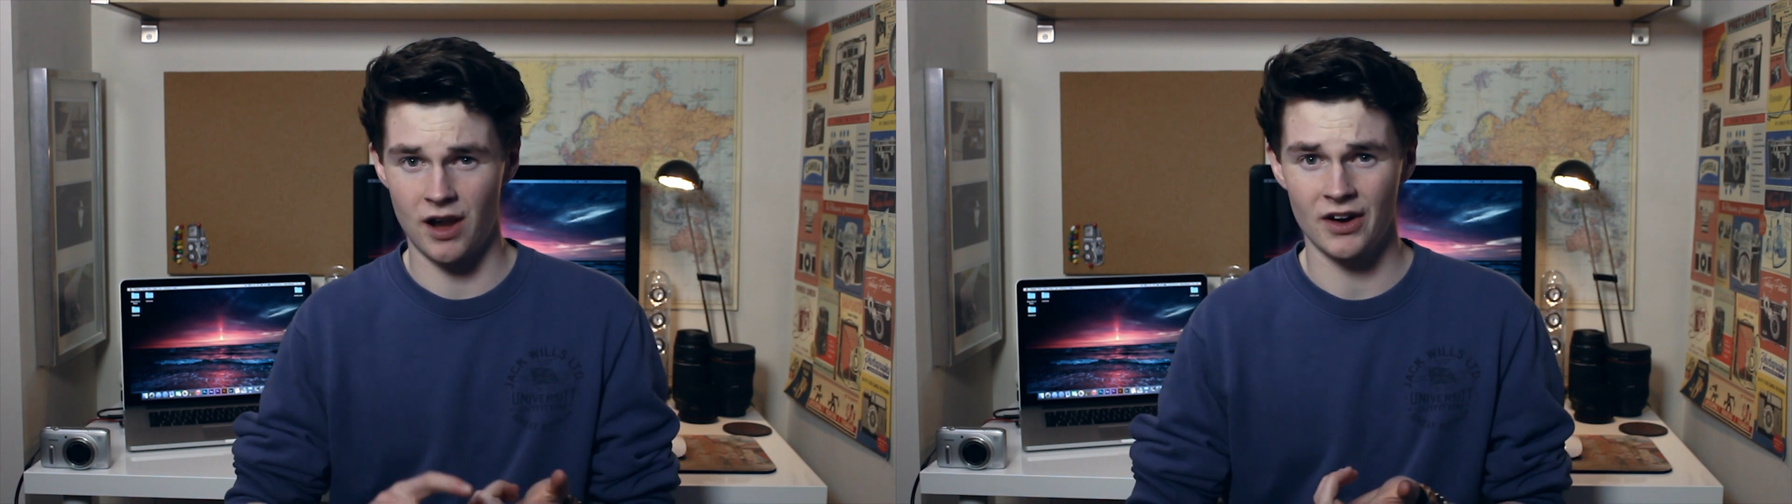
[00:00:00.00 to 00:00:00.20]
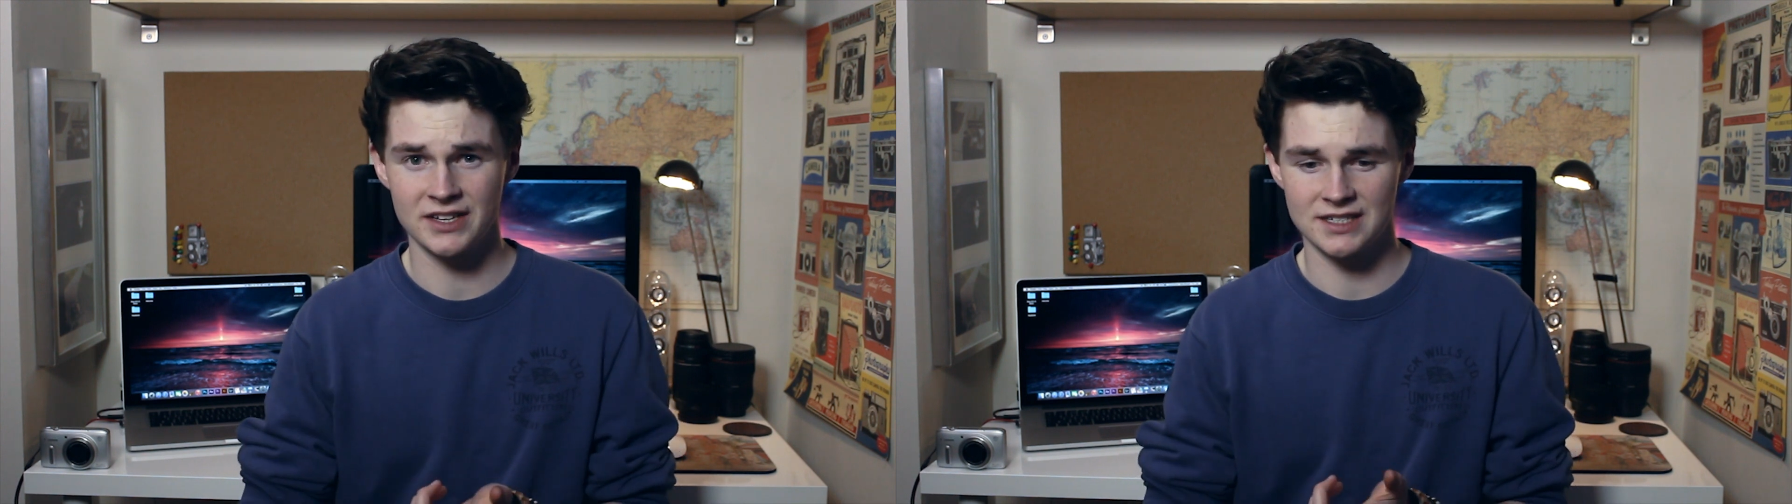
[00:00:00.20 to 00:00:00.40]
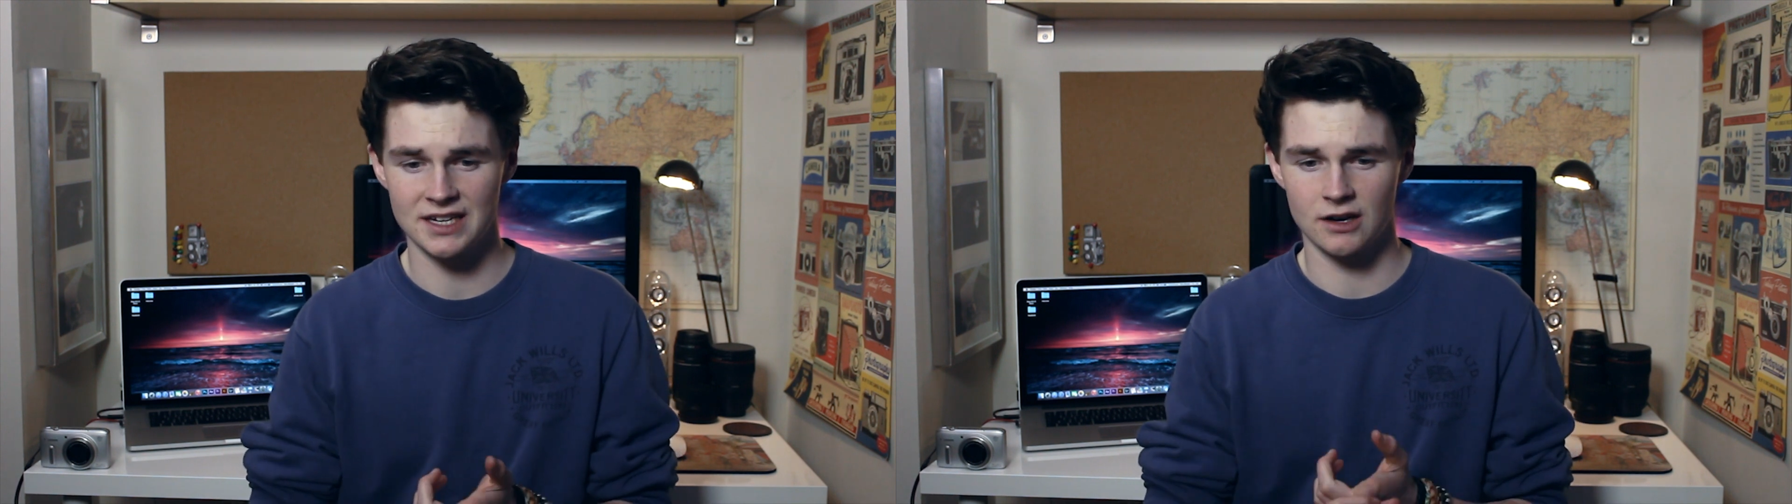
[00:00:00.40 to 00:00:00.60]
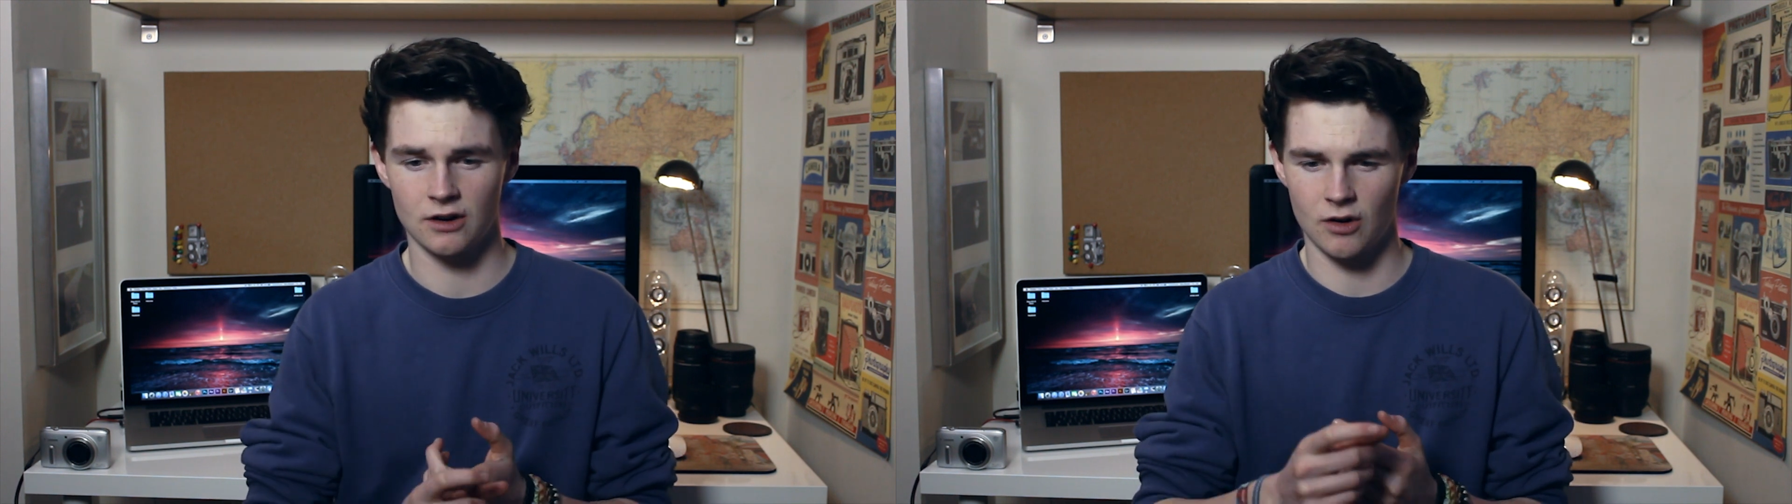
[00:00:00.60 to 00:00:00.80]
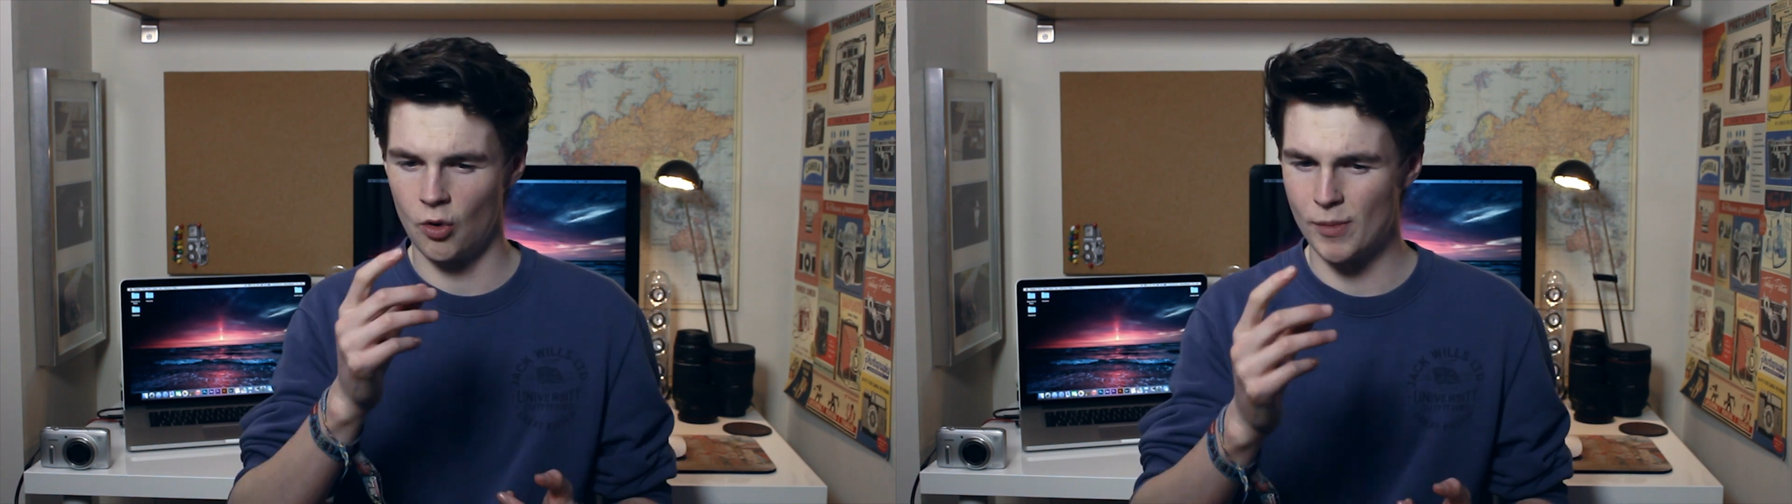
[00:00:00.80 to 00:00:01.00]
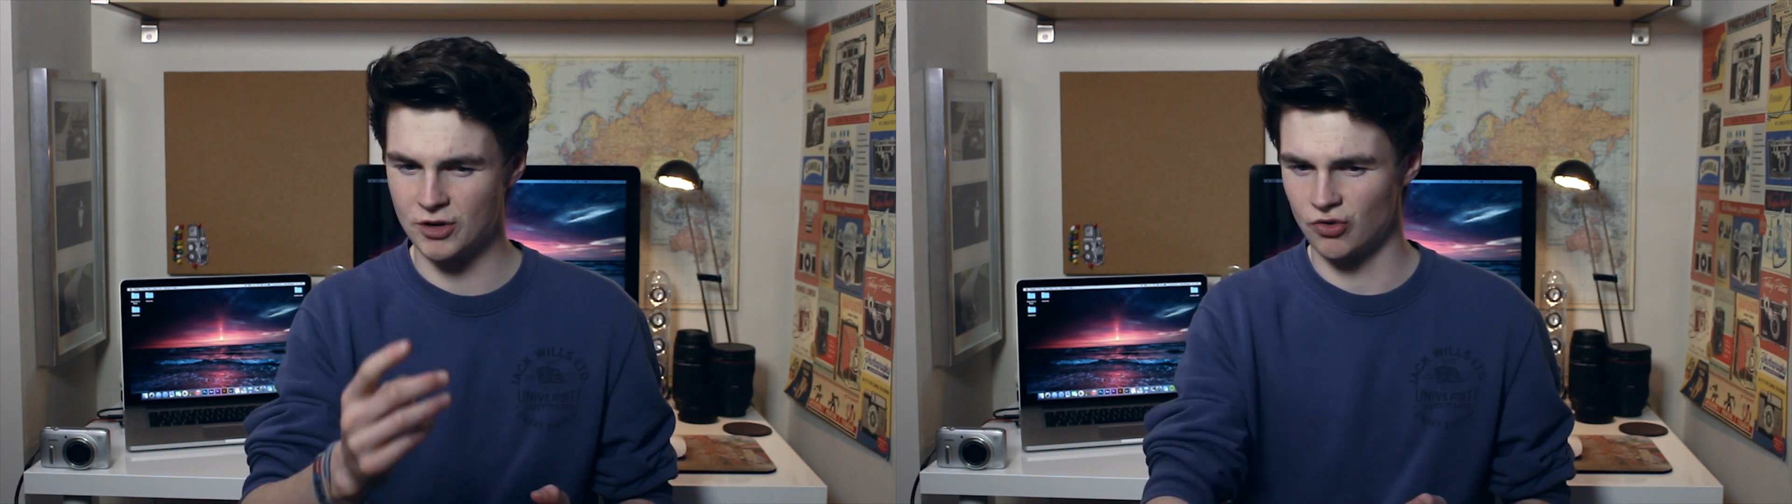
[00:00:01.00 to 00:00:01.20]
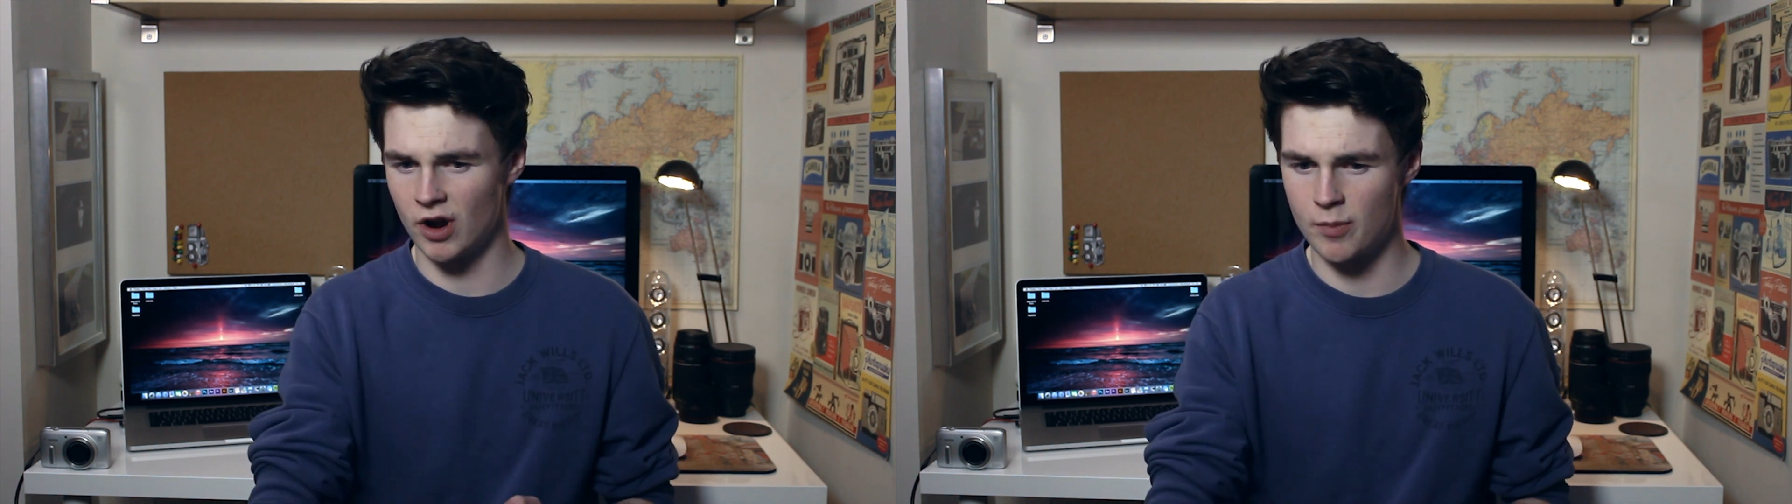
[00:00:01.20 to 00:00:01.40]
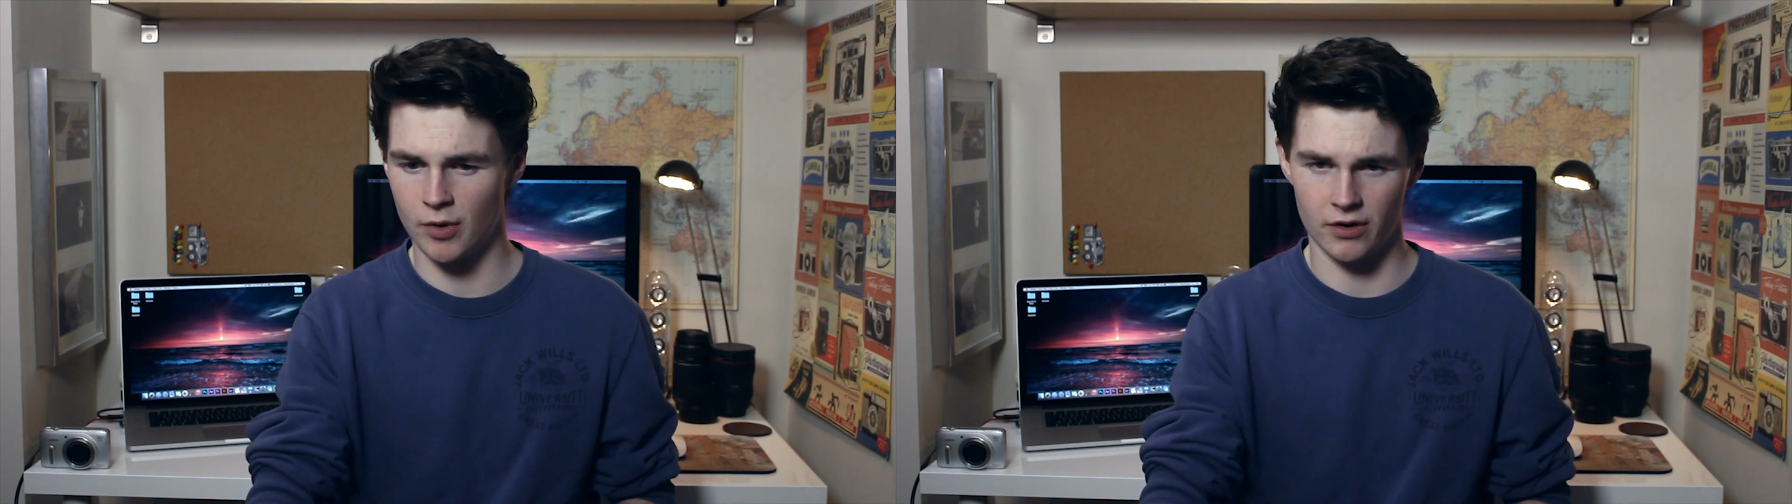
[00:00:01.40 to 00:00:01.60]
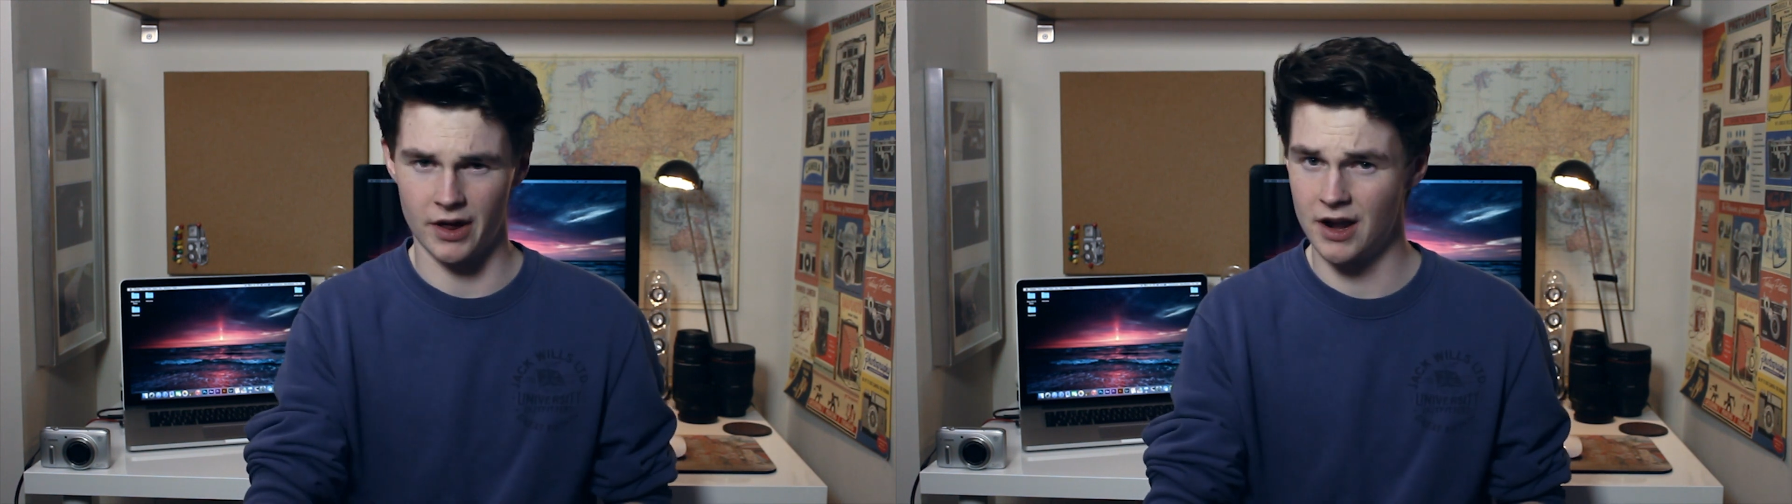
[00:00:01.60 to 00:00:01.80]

lighting or my tripod,